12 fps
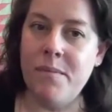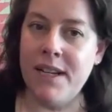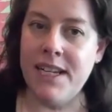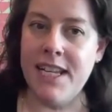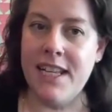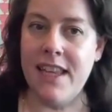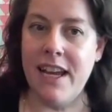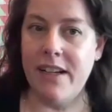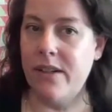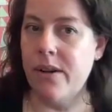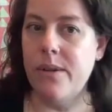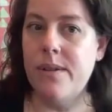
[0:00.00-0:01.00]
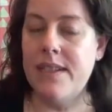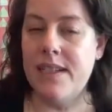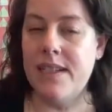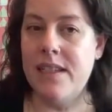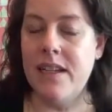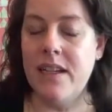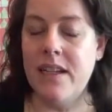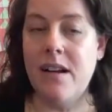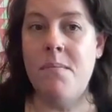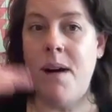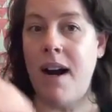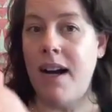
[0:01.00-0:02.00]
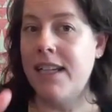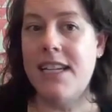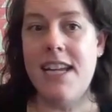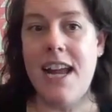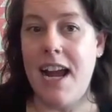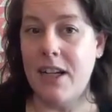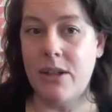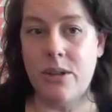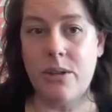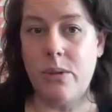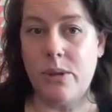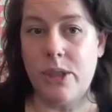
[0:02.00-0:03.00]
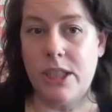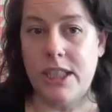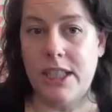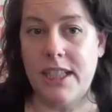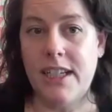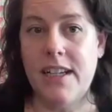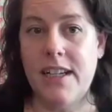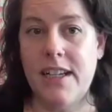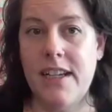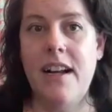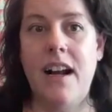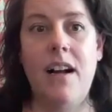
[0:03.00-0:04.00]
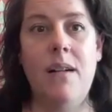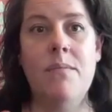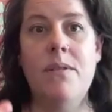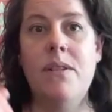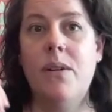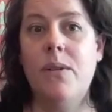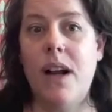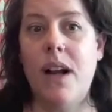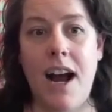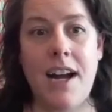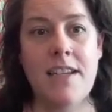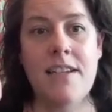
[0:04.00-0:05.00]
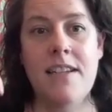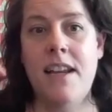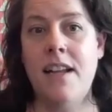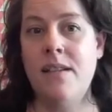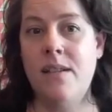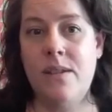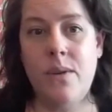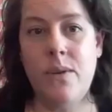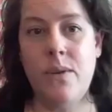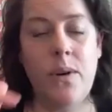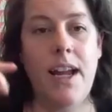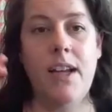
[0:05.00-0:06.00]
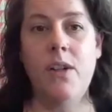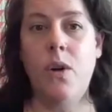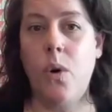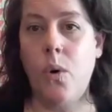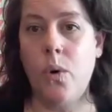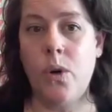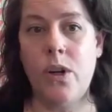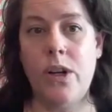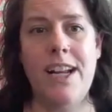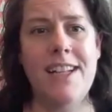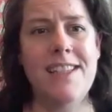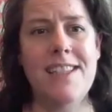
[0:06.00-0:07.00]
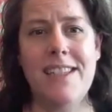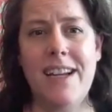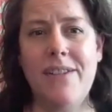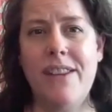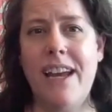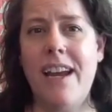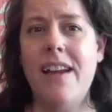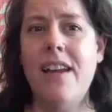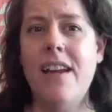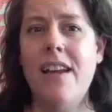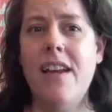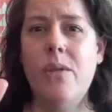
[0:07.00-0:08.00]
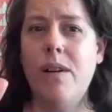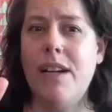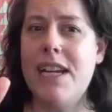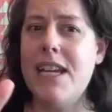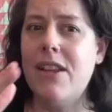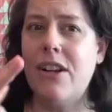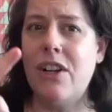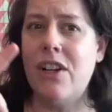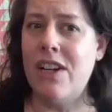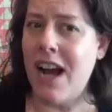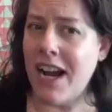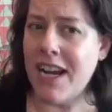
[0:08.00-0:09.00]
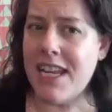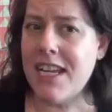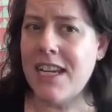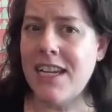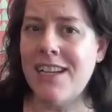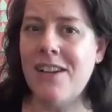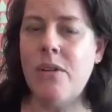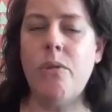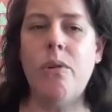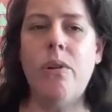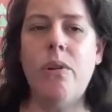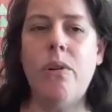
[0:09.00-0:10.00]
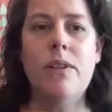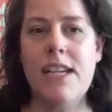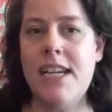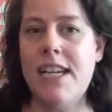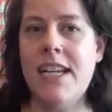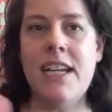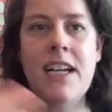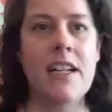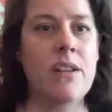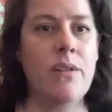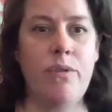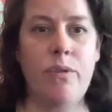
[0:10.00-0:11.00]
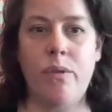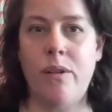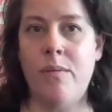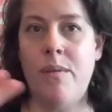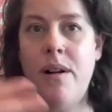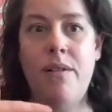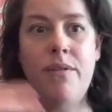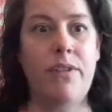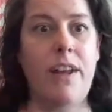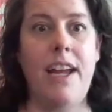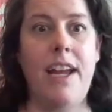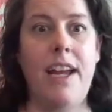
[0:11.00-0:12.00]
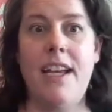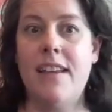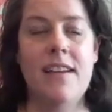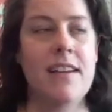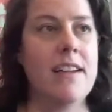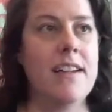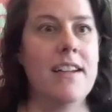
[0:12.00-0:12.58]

of money that goes into commodity agriculture, so cotton and soy and corn and stuff that we're either not eating or we're eating in the form of like